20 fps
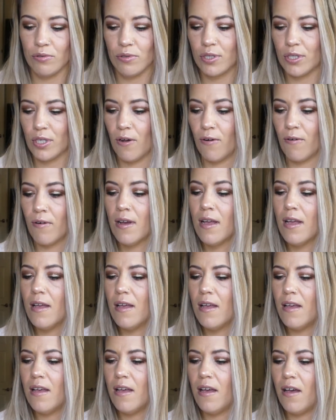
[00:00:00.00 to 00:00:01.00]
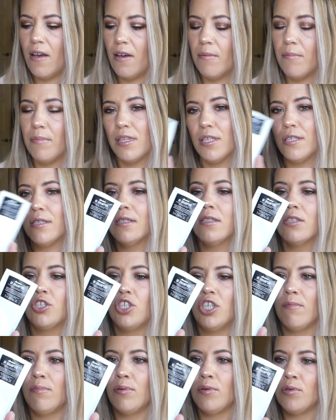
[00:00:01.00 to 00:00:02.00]
So, but this is the
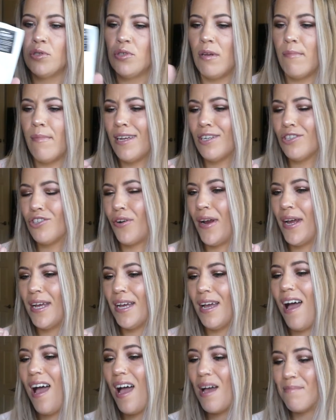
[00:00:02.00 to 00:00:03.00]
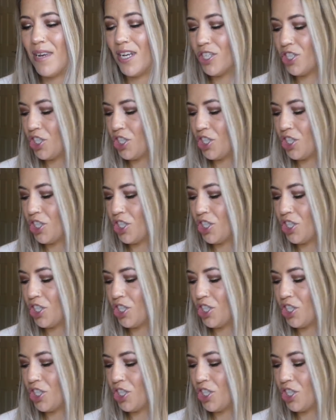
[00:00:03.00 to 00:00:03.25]
shampoo, so I might try it. I'm not